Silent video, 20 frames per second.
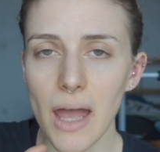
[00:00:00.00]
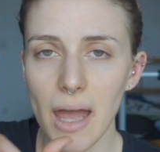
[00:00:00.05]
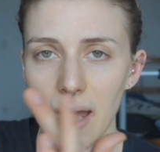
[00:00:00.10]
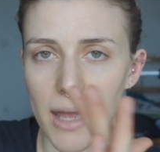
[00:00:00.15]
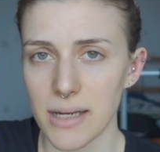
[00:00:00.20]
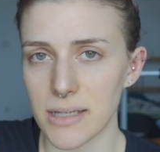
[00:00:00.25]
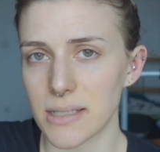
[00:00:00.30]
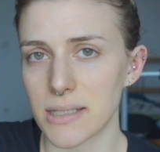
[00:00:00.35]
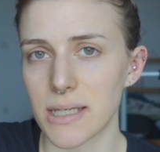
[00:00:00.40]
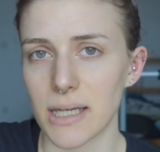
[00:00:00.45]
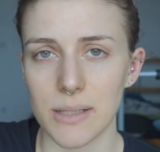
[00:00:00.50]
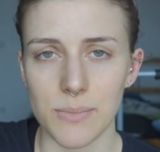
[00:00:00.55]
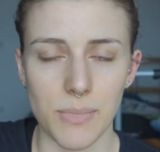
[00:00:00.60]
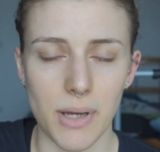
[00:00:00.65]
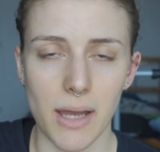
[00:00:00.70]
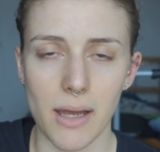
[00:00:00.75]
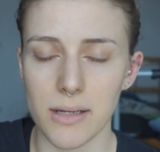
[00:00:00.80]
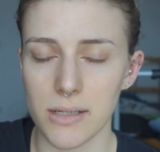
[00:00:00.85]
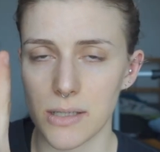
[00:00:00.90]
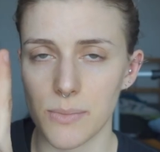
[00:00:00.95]
and get
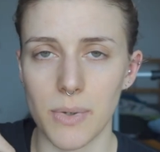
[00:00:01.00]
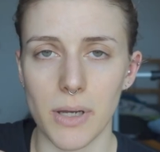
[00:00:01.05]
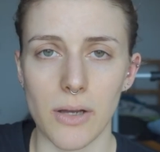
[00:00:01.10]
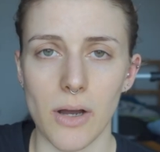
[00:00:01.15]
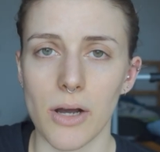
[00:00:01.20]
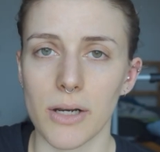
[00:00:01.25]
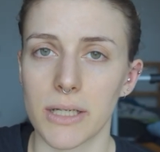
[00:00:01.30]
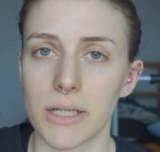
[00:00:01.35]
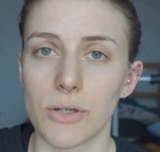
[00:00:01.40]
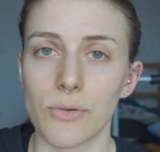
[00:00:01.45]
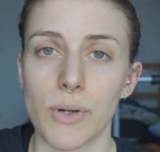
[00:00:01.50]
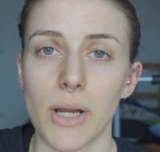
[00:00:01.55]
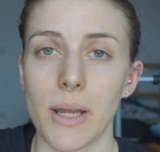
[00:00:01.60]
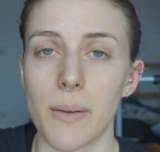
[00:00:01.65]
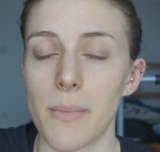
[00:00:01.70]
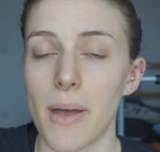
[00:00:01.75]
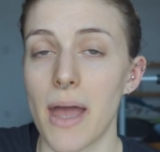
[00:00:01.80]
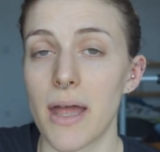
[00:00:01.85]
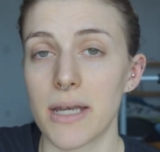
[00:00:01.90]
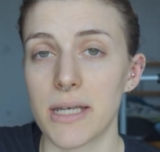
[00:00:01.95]
my antibiotic
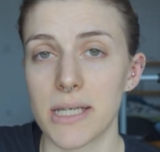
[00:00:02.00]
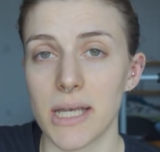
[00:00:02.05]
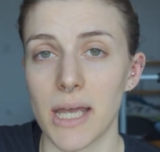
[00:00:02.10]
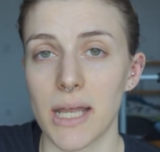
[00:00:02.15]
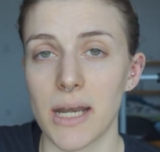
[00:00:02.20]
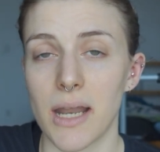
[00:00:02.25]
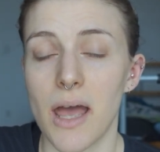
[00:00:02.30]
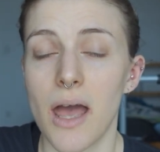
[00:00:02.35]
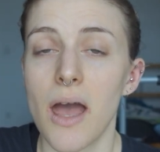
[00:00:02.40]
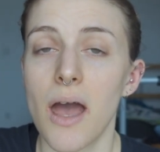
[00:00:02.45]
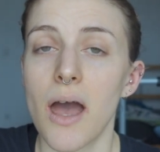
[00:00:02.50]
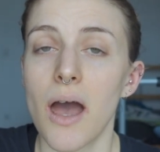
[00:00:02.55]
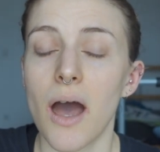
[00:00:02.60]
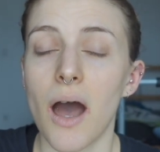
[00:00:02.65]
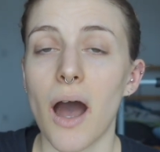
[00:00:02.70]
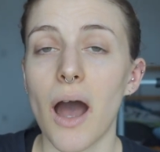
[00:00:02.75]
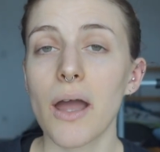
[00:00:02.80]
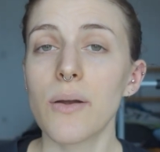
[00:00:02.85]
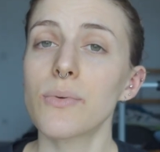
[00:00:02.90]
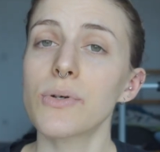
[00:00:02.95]
cream, and then
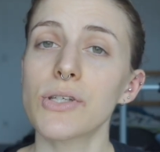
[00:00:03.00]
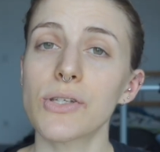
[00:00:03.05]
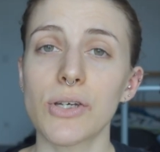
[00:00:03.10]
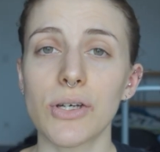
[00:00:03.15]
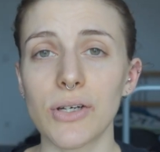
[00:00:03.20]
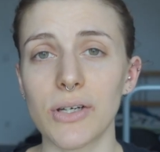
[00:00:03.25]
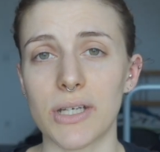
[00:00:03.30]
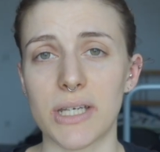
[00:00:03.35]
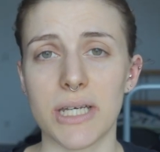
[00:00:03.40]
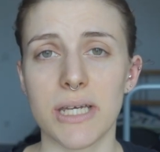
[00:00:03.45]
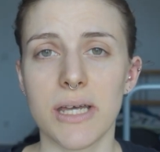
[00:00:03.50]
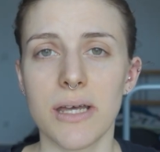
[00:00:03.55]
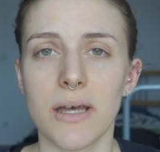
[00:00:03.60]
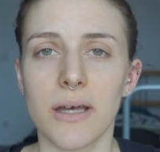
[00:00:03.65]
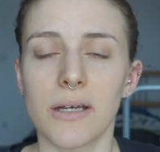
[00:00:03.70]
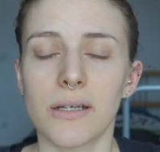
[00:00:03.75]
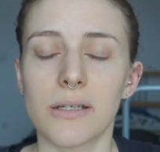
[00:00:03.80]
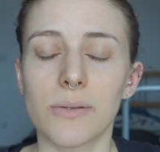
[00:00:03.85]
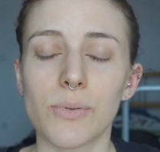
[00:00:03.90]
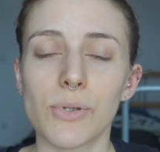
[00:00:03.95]
I was good.
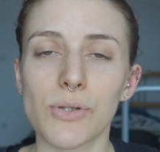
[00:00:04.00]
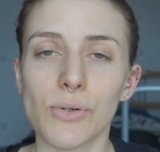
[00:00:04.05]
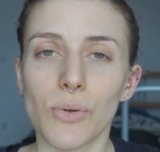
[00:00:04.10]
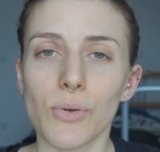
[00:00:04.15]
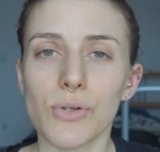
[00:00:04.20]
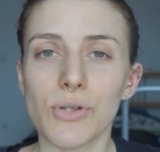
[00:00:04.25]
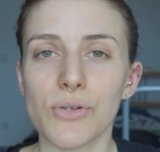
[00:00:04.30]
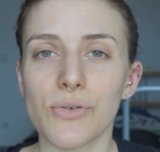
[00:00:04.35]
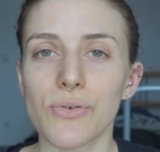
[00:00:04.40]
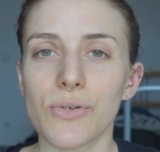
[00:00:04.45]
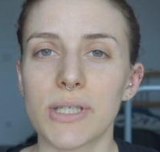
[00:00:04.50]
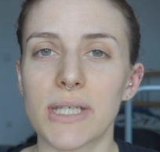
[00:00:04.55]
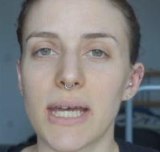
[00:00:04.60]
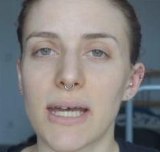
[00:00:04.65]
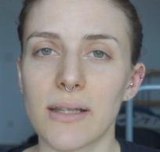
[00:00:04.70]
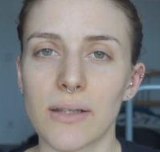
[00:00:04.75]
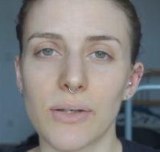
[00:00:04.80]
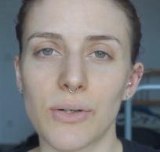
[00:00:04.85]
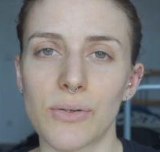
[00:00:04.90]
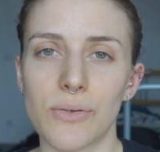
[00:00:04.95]
There was also
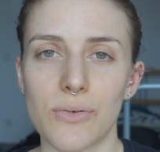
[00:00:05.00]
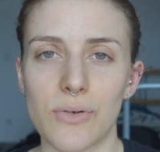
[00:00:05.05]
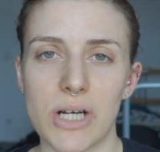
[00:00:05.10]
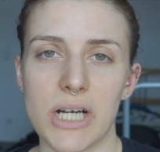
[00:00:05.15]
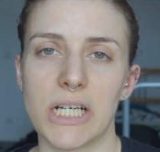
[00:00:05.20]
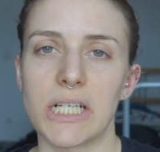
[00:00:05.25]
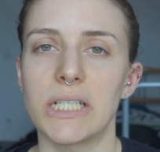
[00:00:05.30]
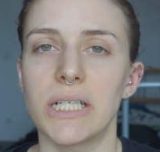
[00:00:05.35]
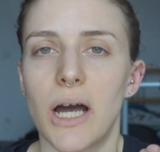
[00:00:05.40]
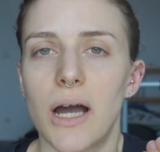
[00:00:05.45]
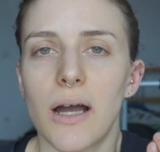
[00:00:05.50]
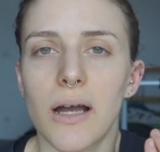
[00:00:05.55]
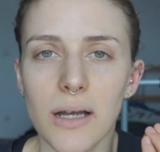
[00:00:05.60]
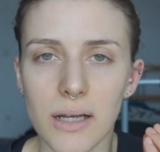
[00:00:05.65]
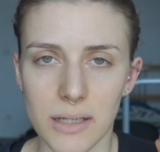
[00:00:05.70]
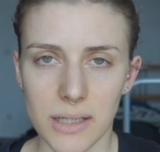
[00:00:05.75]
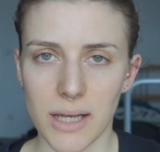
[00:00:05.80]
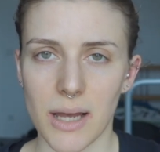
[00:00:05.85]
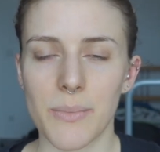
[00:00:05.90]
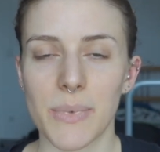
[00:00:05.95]
yellow
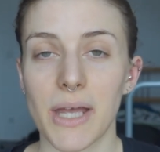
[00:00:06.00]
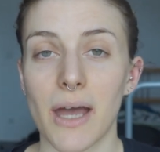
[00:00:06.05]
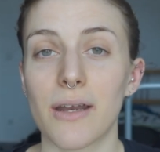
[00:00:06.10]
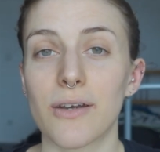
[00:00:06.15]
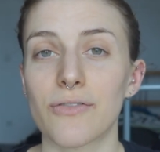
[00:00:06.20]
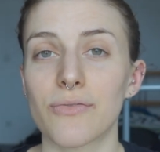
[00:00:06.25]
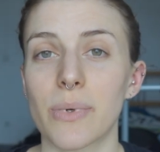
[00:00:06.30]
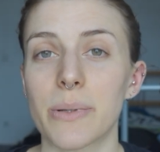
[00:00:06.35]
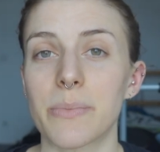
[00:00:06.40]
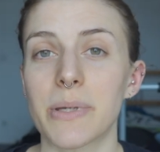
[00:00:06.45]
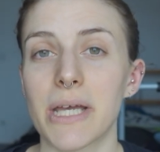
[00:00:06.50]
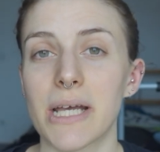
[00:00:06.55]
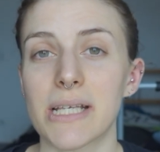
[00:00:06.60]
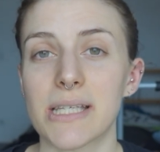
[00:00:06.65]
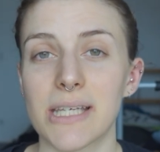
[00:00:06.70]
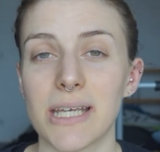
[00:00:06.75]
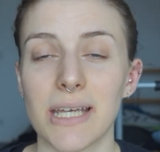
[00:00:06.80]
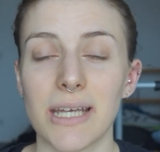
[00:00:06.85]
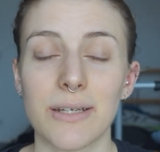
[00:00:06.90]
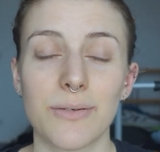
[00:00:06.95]
gunk coming out of my
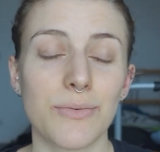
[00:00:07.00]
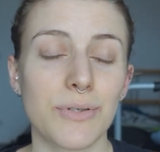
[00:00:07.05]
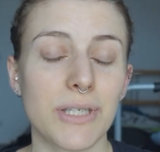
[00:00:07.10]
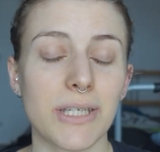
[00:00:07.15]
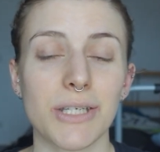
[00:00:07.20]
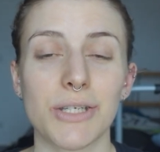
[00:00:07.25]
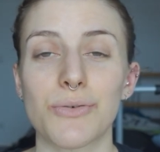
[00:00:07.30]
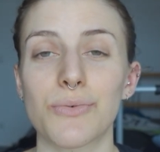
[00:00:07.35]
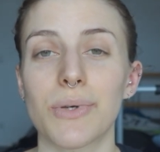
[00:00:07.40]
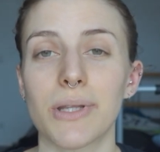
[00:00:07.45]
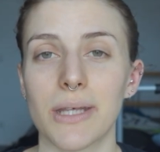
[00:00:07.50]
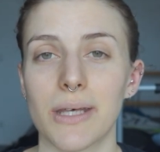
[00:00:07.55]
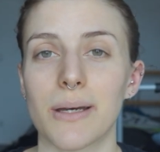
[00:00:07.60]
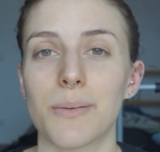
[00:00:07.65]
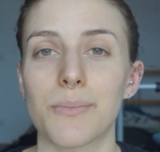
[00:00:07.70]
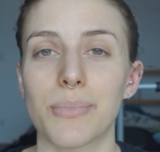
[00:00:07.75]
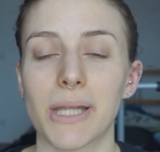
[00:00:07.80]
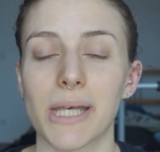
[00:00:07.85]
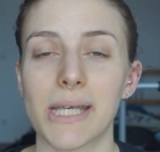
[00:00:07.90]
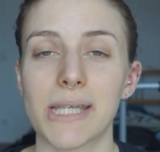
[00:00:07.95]
piercing. It was just really
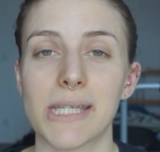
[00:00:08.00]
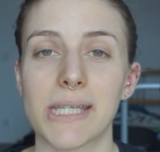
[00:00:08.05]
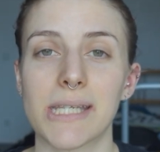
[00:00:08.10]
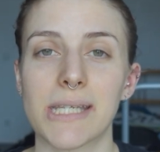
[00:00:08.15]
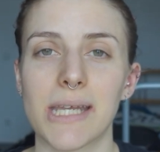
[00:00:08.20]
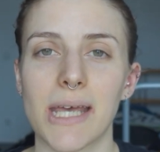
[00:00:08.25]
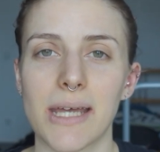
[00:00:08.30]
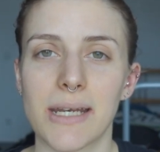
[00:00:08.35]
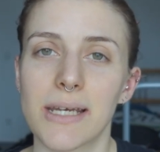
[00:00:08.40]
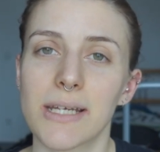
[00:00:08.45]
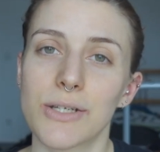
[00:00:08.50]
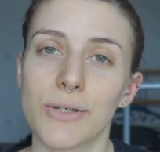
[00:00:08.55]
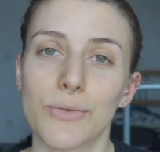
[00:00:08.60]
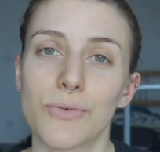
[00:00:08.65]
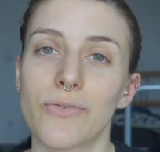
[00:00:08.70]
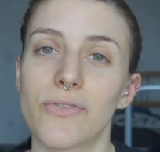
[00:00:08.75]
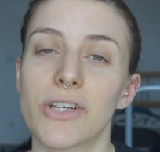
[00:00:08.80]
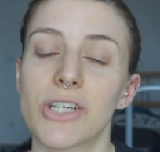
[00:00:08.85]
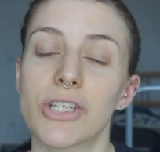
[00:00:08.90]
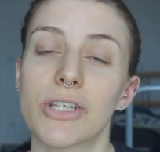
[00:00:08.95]
unpleasant and I
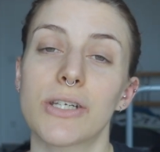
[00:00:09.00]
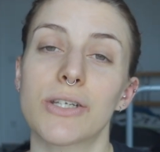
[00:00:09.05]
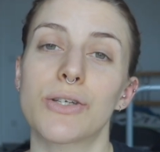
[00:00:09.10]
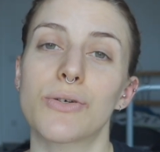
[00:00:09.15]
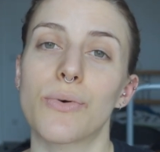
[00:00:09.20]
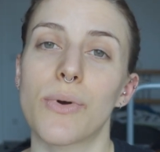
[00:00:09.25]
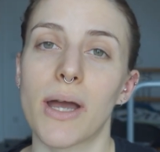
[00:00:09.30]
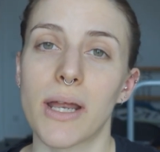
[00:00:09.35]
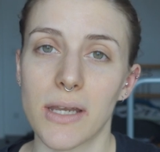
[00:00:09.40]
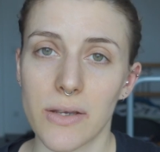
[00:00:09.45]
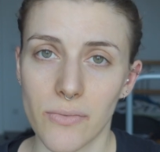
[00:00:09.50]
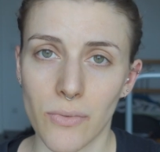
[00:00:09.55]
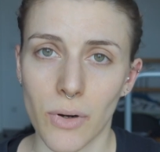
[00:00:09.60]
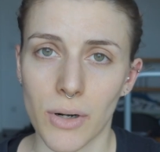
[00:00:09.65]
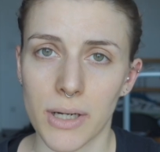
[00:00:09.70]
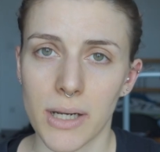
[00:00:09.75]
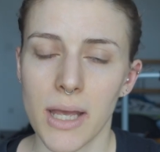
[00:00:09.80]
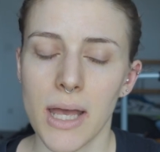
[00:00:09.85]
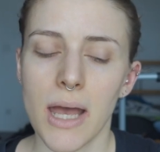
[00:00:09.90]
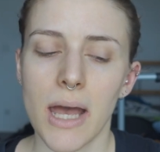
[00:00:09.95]
don't wish it to
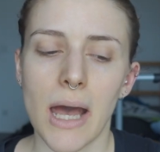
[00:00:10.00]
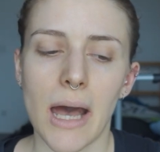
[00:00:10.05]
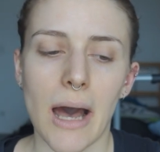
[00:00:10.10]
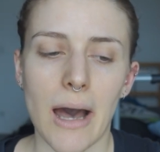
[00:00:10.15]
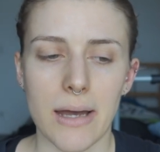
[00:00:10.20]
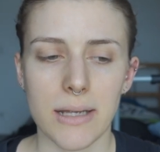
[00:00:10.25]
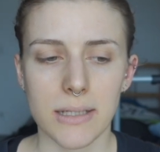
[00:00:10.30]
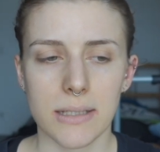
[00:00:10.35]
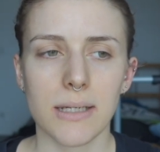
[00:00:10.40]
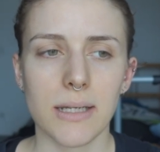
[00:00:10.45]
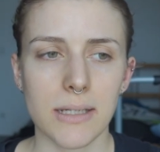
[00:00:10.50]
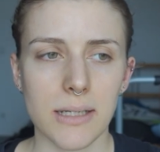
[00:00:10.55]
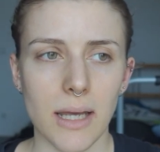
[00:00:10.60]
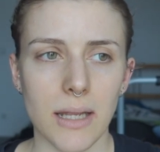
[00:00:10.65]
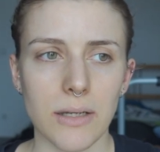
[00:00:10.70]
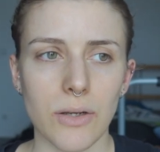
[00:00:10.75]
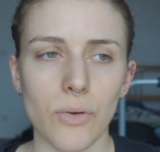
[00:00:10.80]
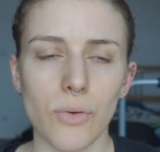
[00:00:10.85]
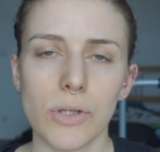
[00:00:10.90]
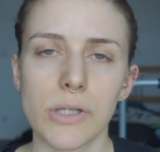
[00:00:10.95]
anyone. Other than
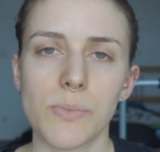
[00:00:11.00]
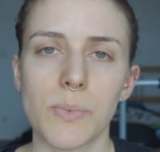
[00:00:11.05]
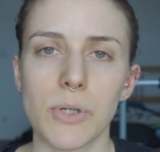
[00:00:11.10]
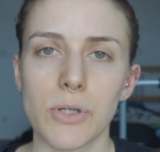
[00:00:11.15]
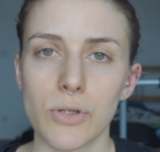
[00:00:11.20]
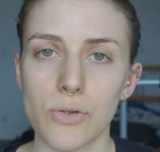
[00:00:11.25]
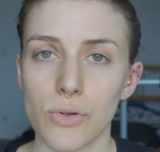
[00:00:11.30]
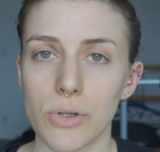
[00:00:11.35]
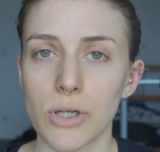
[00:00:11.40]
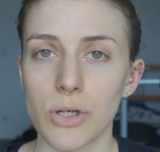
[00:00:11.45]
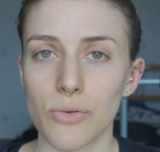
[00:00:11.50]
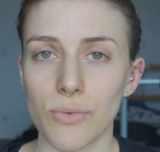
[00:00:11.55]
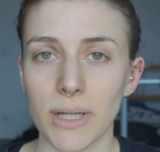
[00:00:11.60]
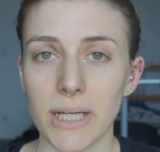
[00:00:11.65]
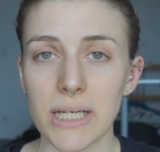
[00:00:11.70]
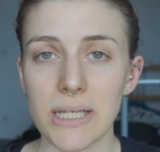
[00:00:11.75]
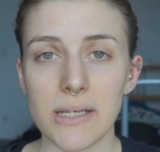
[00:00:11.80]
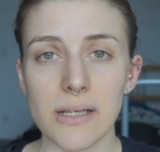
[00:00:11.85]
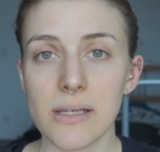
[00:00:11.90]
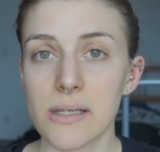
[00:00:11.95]
that though, it's been doing
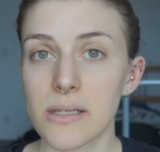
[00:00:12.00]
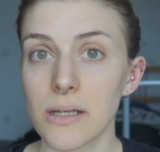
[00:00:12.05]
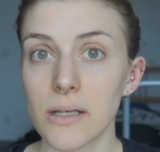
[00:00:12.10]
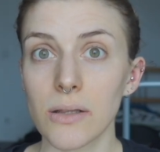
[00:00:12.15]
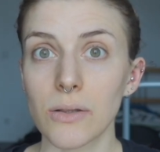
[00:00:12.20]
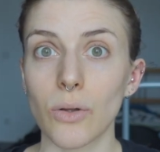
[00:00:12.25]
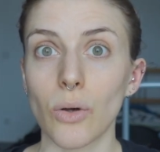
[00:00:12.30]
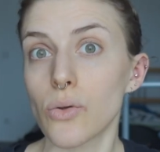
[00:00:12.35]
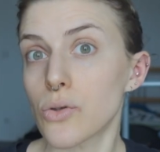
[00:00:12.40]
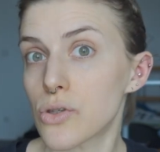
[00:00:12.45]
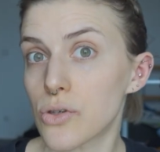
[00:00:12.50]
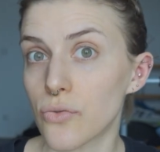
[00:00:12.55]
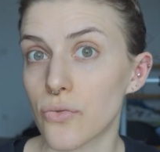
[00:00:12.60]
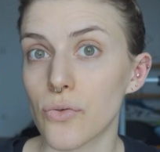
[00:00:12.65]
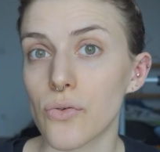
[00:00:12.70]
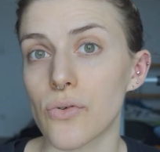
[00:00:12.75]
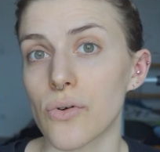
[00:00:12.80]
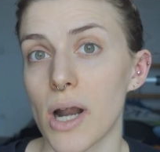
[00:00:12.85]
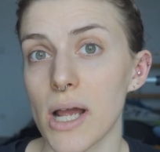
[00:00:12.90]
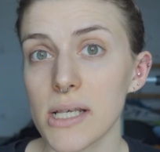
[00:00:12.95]
great. There's still loads
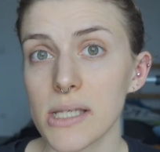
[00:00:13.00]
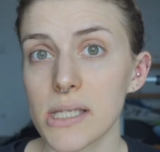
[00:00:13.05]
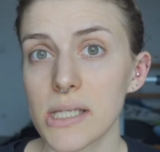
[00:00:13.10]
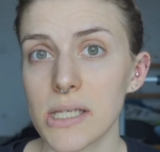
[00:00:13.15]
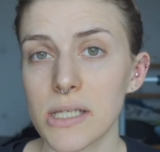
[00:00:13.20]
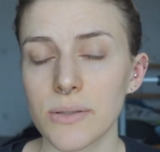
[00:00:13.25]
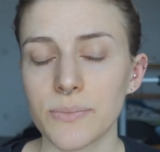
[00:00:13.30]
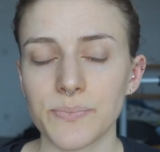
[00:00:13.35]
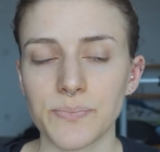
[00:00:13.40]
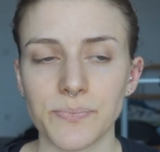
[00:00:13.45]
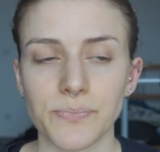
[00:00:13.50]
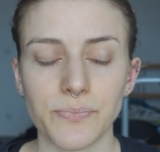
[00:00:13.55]
of crust.